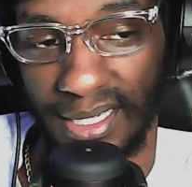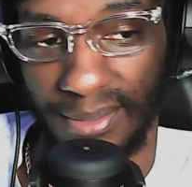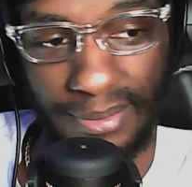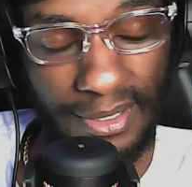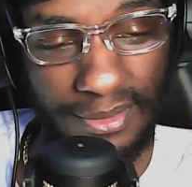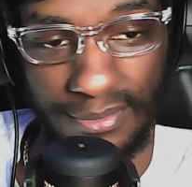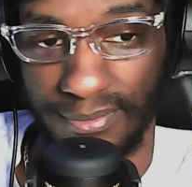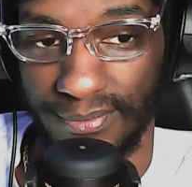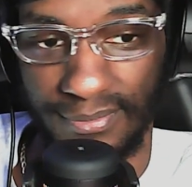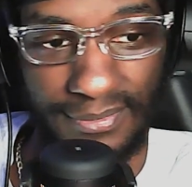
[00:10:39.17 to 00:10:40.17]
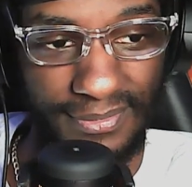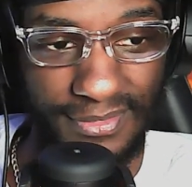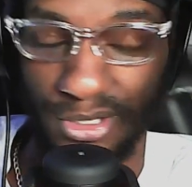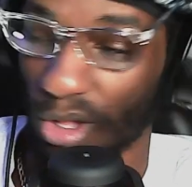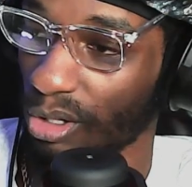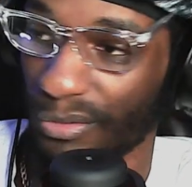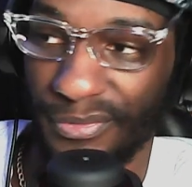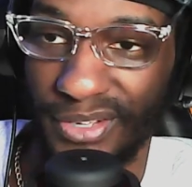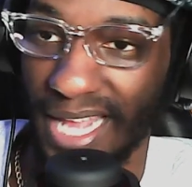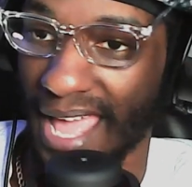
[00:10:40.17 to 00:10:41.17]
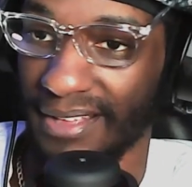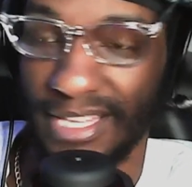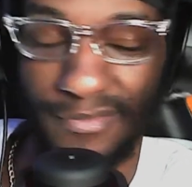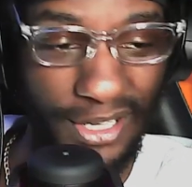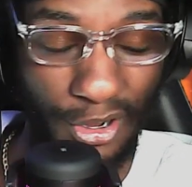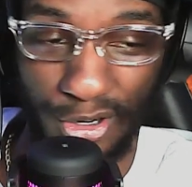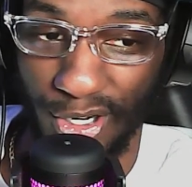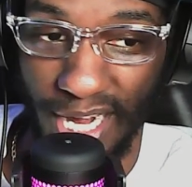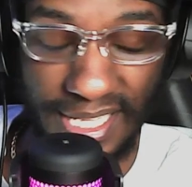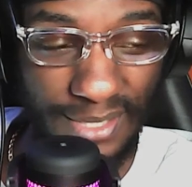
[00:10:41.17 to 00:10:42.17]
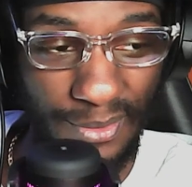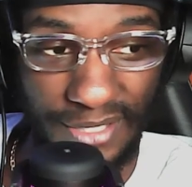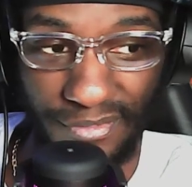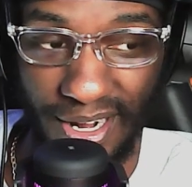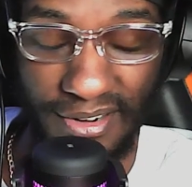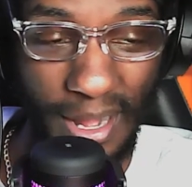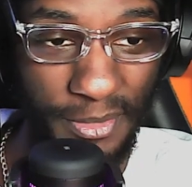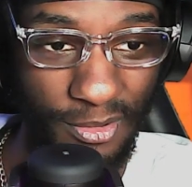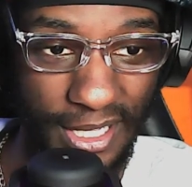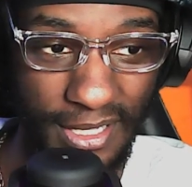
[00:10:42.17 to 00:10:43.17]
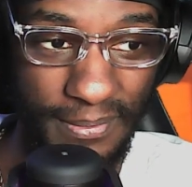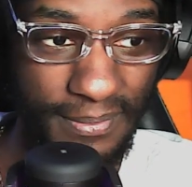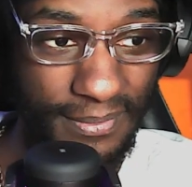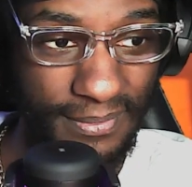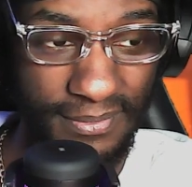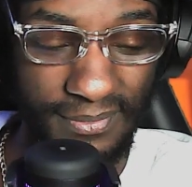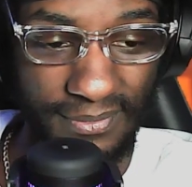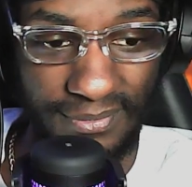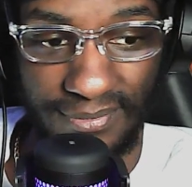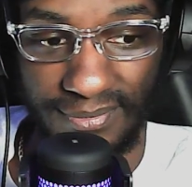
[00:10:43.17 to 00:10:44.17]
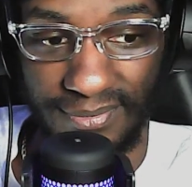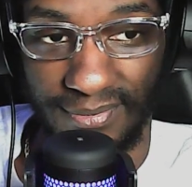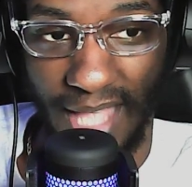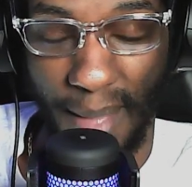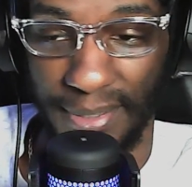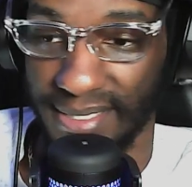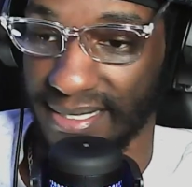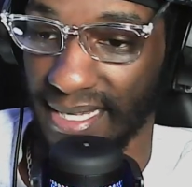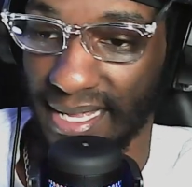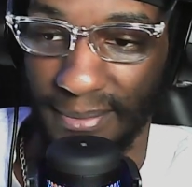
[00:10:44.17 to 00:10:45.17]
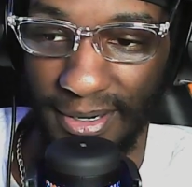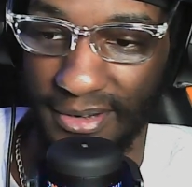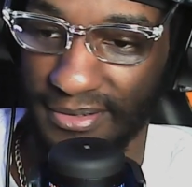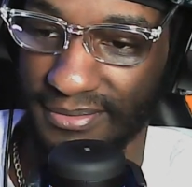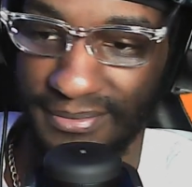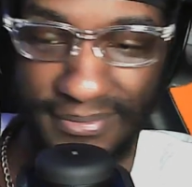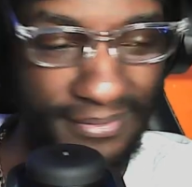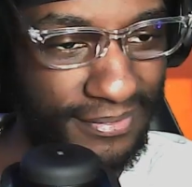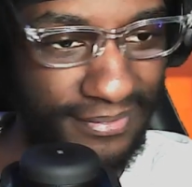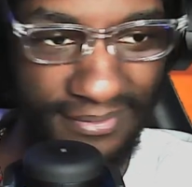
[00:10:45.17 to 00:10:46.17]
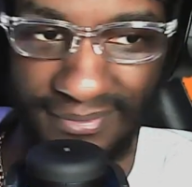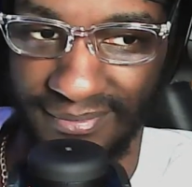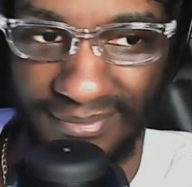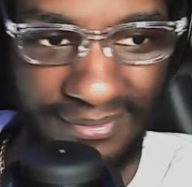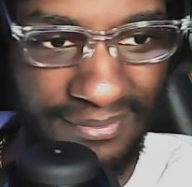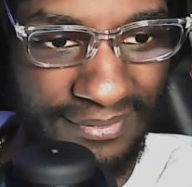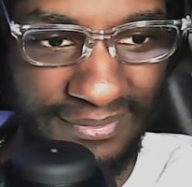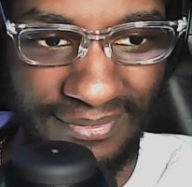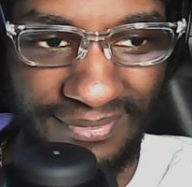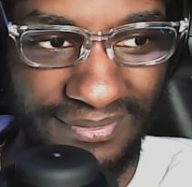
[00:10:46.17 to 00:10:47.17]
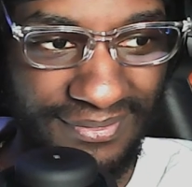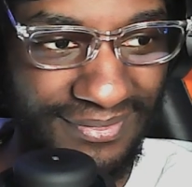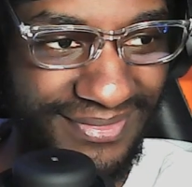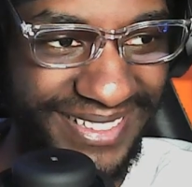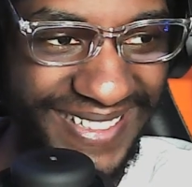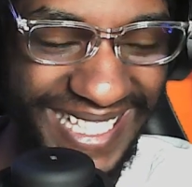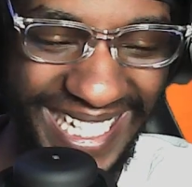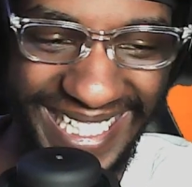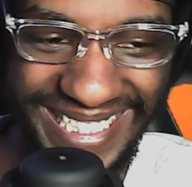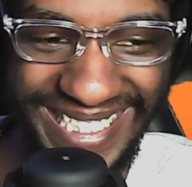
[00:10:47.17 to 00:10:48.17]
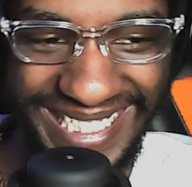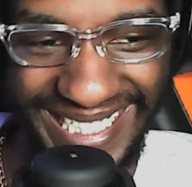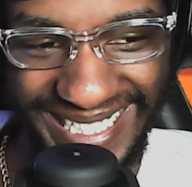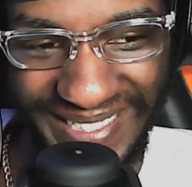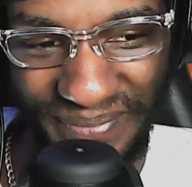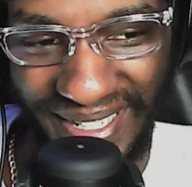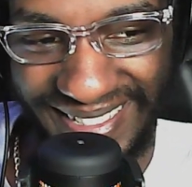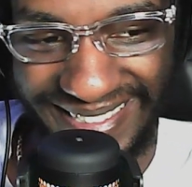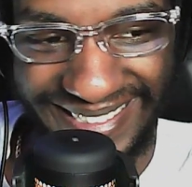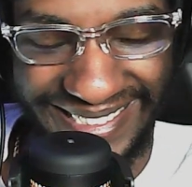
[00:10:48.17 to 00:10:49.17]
up, bro. You know Luffy finna he finna go crazy once he find out Nami with him. I'd be sick, bro. Mm. What the? Oh, look at this bird.